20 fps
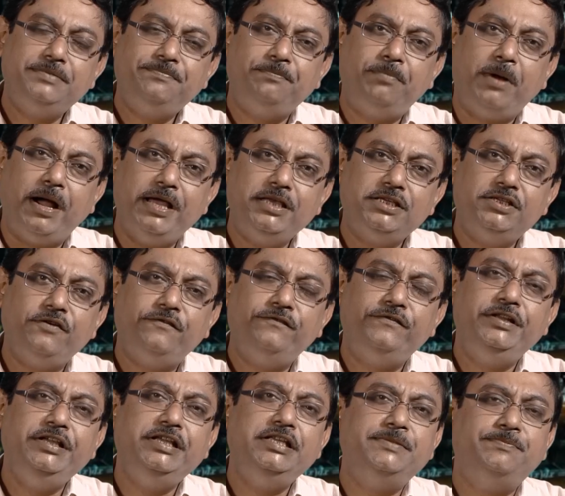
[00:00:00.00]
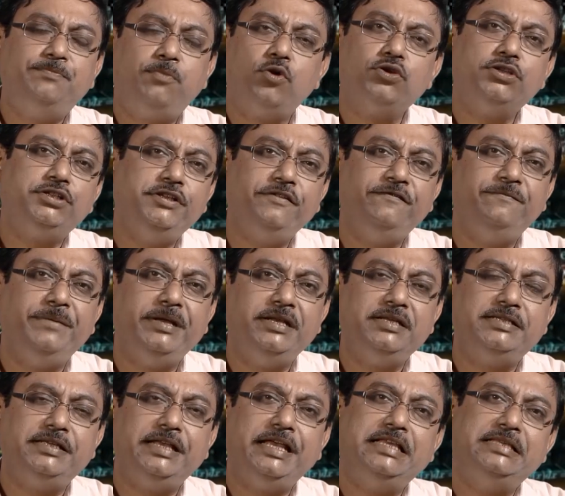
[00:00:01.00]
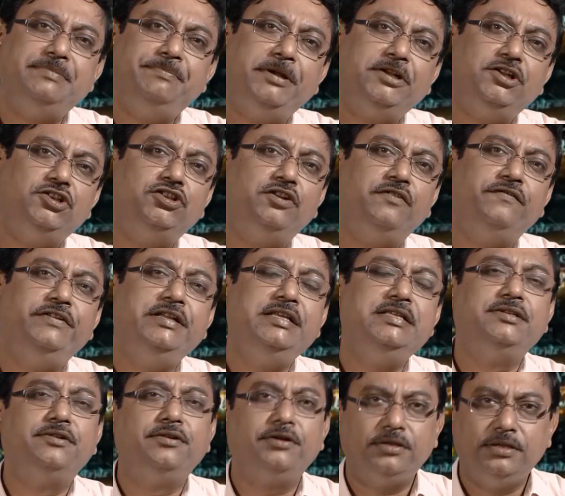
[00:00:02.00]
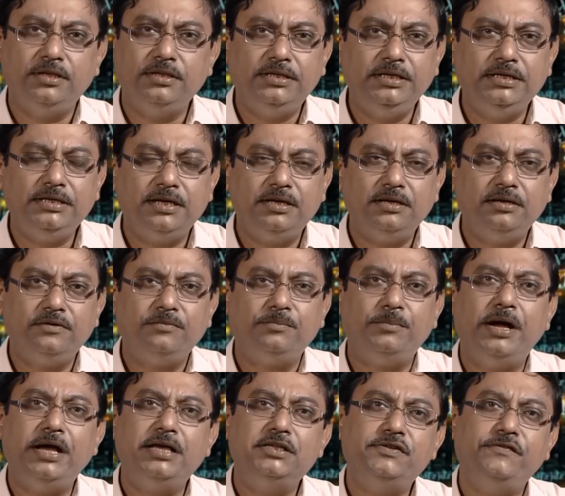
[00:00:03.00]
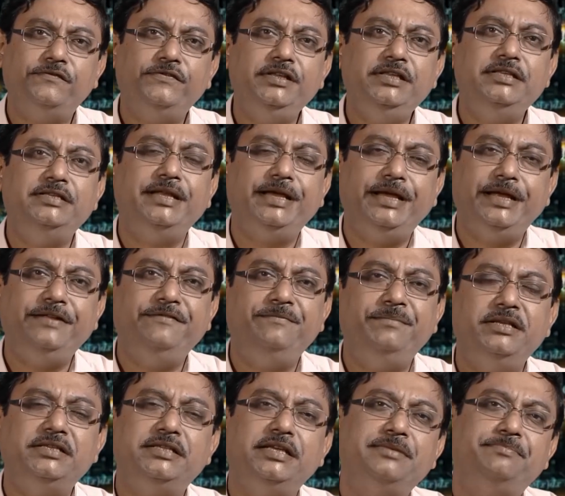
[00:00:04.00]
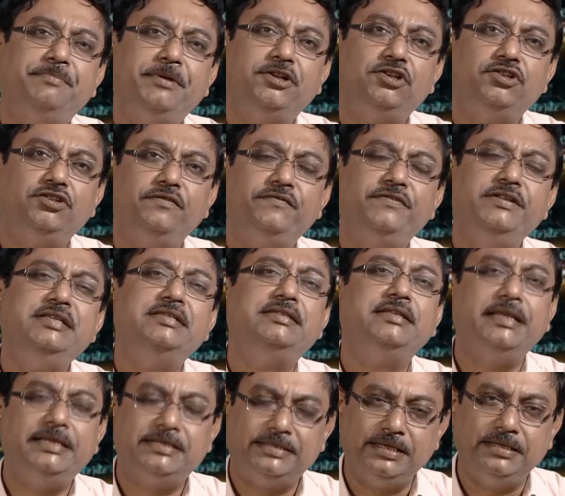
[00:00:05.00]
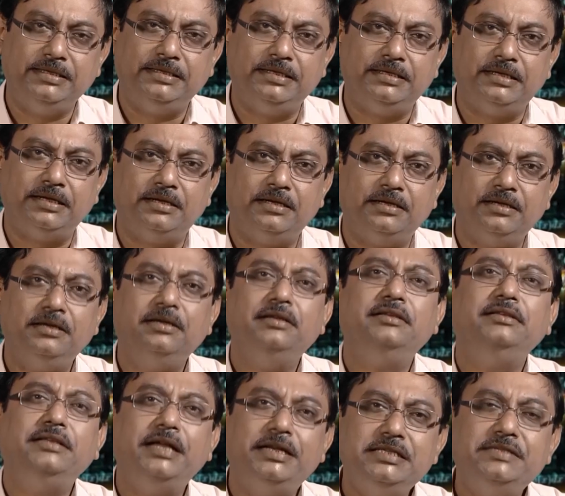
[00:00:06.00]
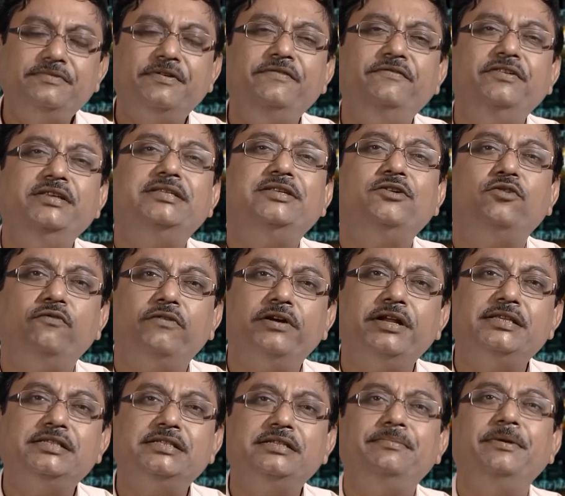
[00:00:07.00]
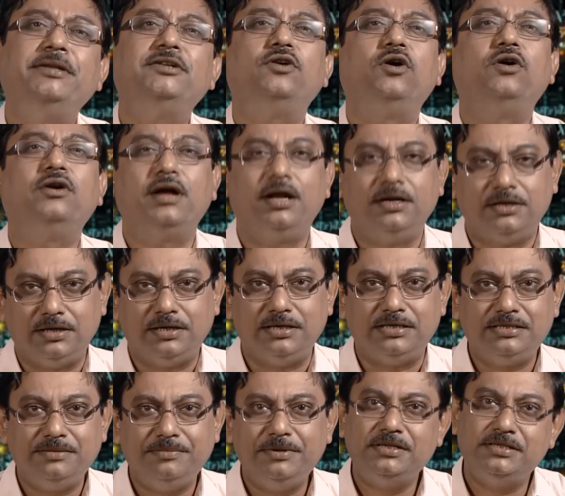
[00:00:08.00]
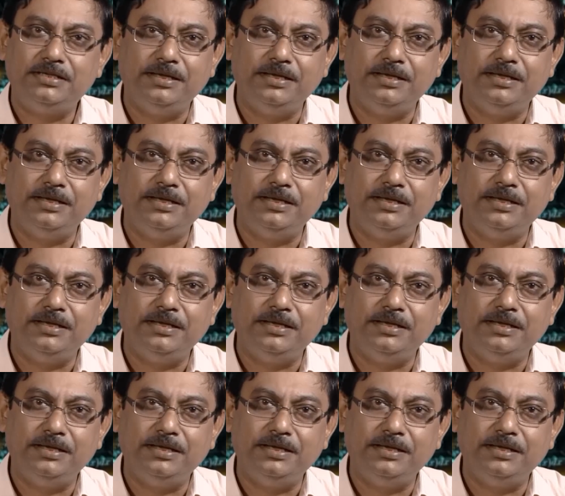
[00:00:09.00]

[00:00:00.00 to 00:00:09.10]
Bias of T is positive means expectation of T is greater than theta. Bias of T is negative means expectation of T is less than theta. That is why we say overestimate or underestimate